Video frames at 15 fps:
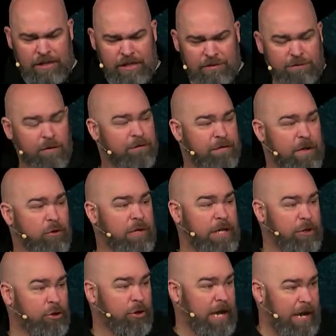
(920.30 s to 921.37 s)
is fulfilled
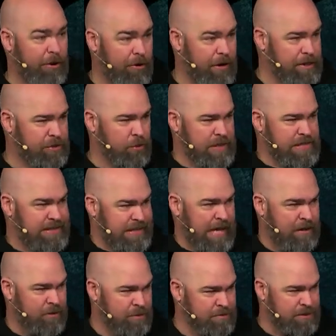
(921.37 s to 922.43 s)
in your hearing. So he's
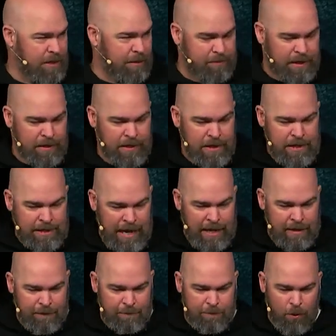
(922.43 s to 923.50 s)
telling them something
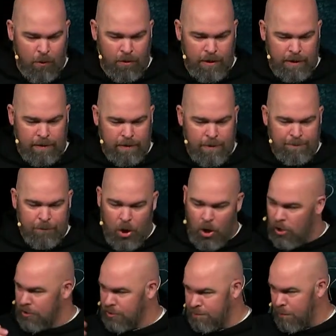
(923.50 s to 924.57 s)
kind of important.
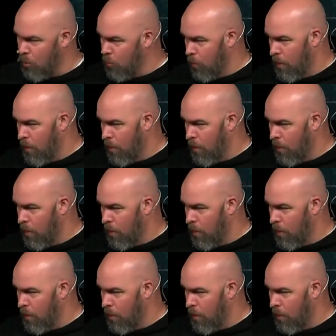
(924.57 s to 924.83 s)
All spoke